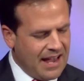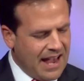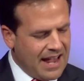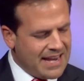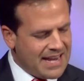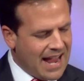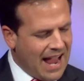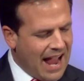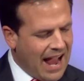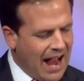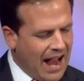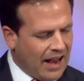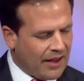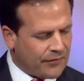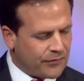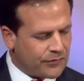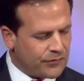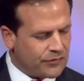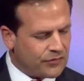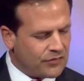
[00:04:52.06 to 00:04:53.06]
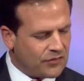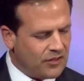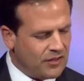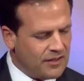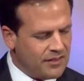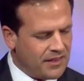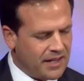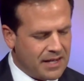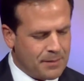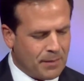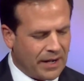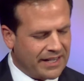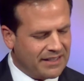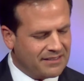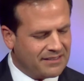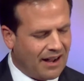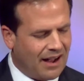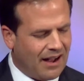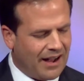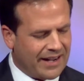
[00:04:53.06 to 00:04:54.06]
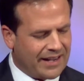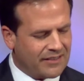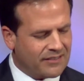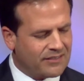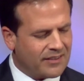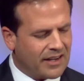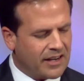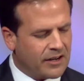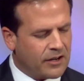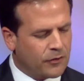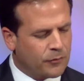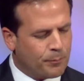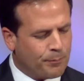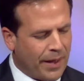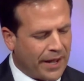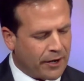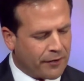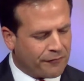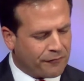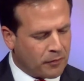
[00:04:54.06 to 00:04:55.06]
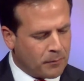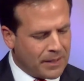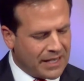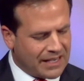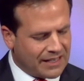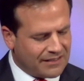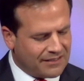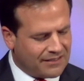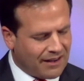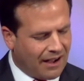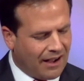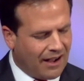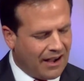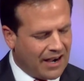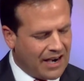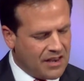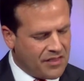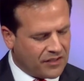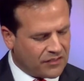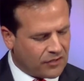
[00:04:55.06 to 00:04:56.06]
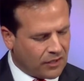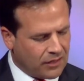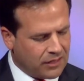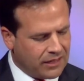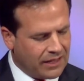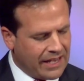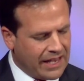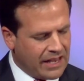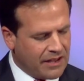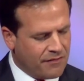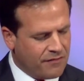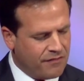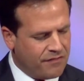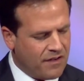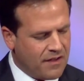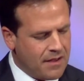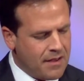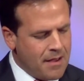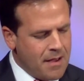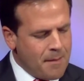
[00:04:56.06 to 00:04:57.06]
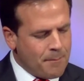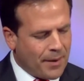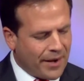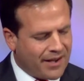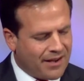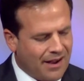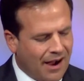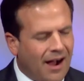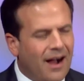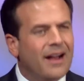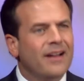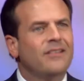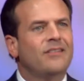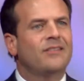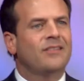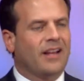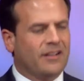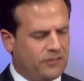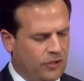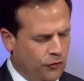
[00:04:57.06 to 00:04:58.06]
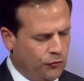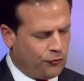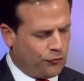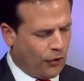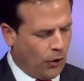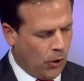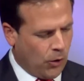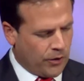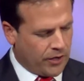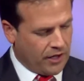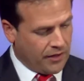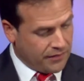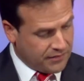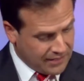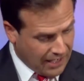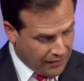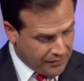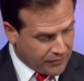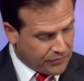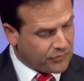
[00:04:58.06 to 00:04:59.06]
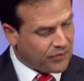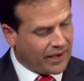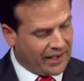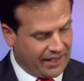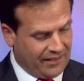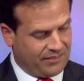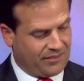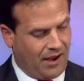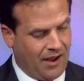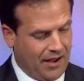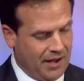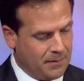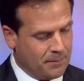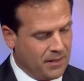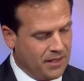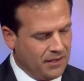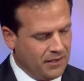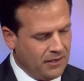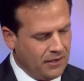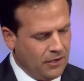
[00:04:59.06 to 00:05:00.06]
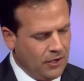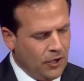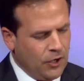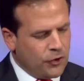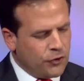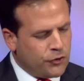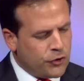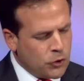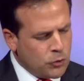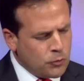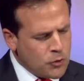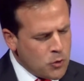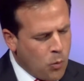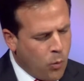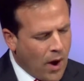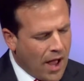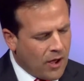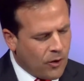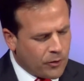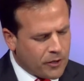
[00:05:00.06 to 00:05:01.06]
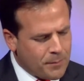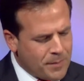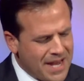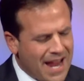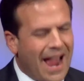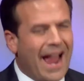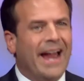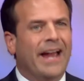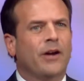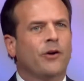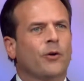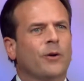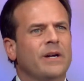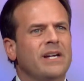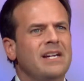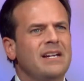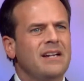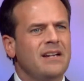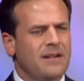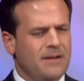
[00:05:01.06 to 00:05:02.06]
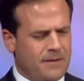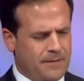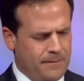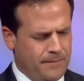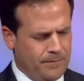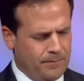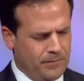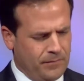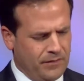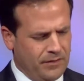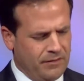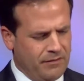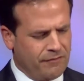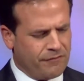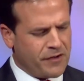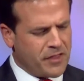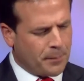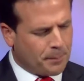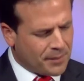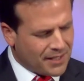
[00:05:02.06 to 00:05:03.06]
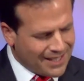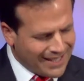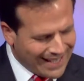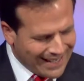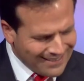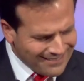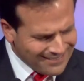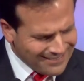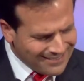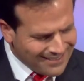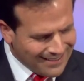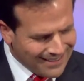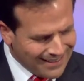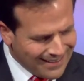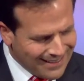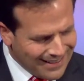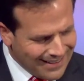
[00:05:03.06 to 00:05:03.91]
And he asked, that he might die and said, It is better for me to die than to live. But God said to Jonah, now the second time, Do you do well to be angry for the plant?